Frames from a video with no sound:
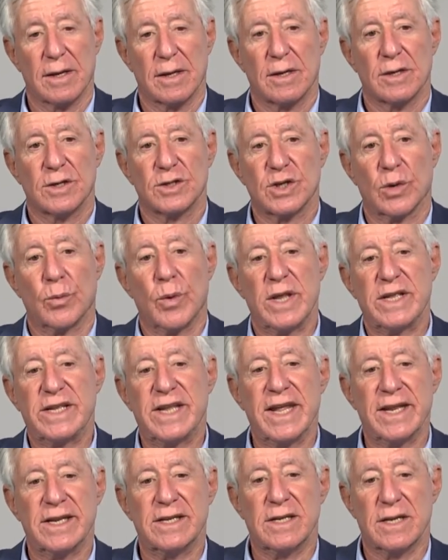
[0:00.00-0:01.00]
So we
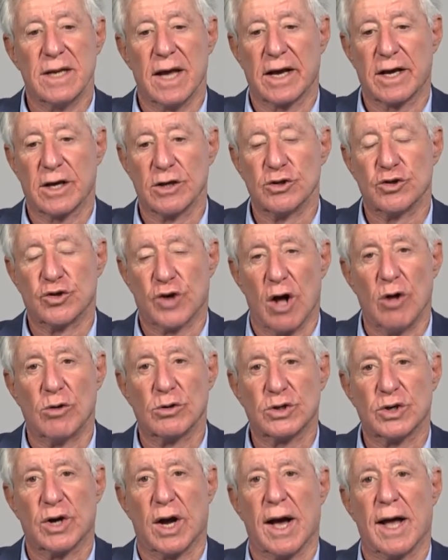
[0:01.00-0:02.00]
did a controlled
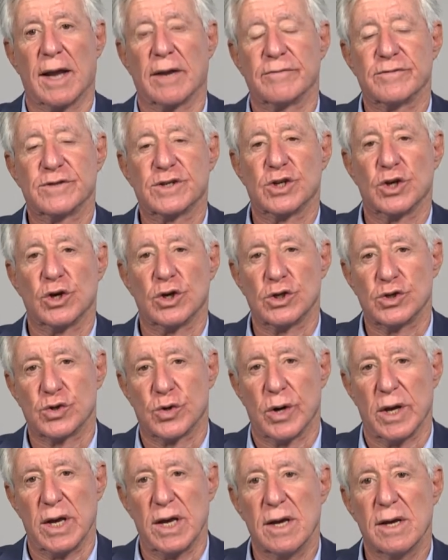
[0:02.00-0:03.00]
trial of
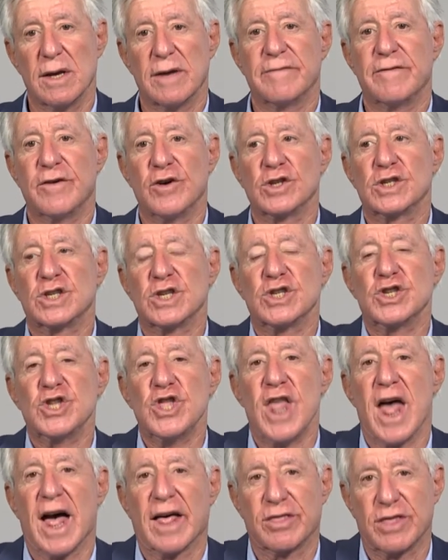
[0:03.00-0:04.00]
surgery versus
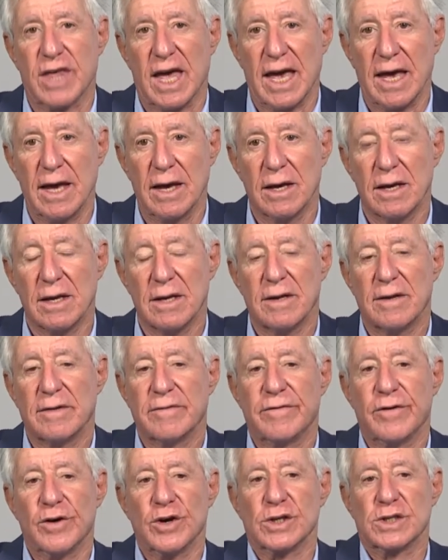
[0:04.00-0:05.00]
nothing
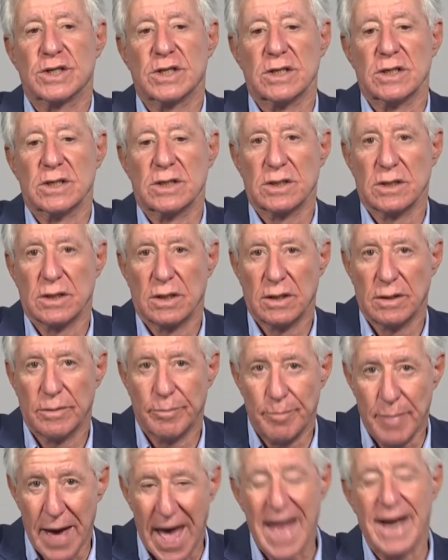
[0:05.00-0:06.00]
versus
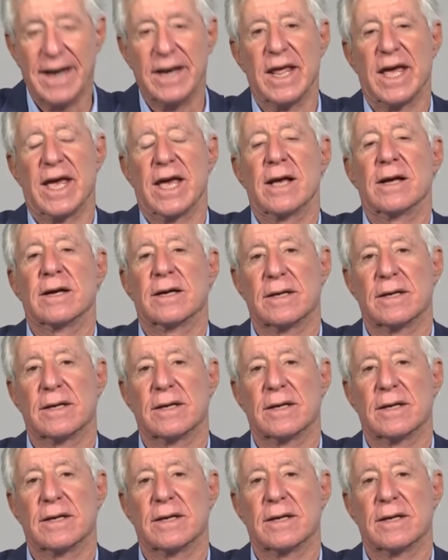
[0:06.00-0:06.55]
banding.